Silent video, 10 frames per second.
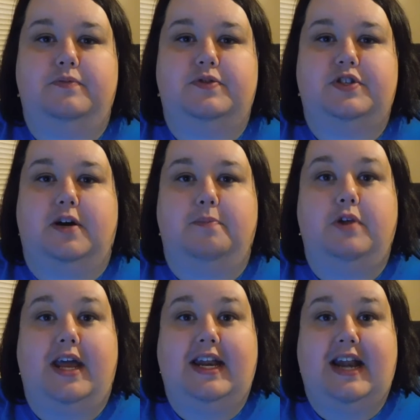start
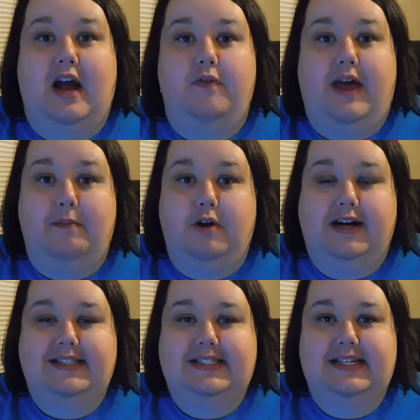planning out that
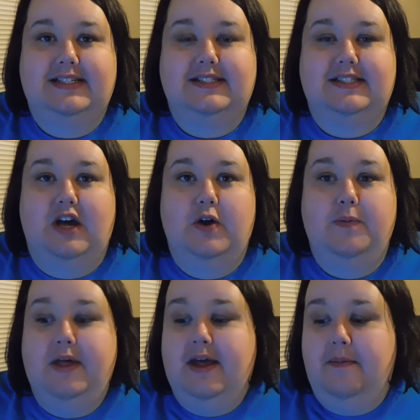process. So
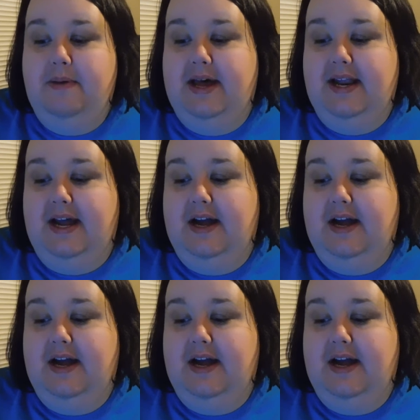but